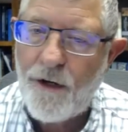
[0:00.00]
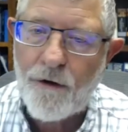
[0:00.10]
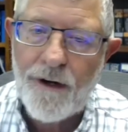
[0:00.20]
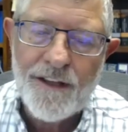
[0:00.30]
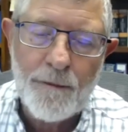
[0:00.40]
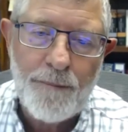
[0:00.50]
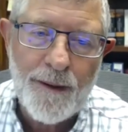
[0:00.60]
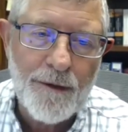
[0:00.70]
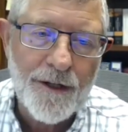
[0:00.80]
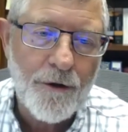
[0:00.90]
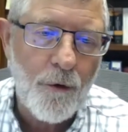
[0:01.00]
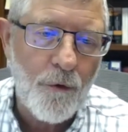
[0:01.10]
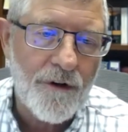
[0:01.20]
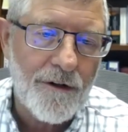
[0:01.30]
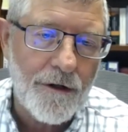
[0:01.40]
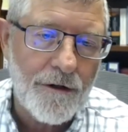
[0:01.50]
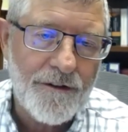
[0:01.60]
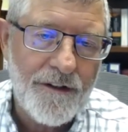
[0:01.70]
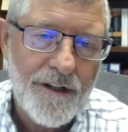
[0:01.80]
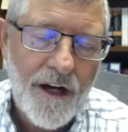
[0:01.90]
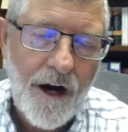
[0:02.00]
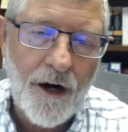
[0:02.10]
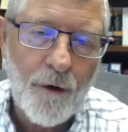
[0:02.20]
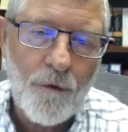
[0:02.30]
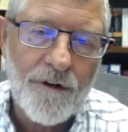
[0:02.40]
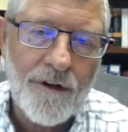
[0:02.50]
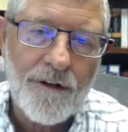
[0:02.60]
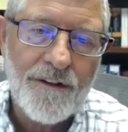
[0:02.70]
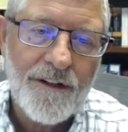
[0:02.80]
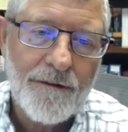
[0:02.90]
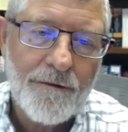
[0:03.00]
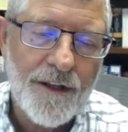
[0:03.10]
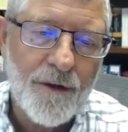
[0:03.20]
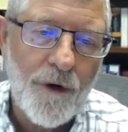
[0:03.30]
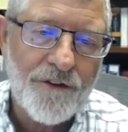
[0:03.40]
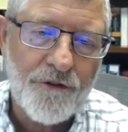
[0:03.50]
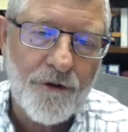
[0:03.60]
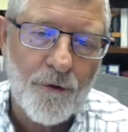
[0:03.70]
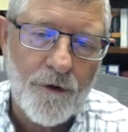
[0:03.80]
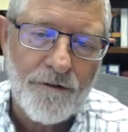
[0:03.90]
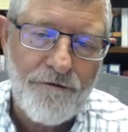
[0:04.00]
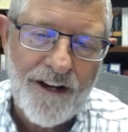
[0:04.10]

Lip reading: you're in the biblical world, our world in the Western world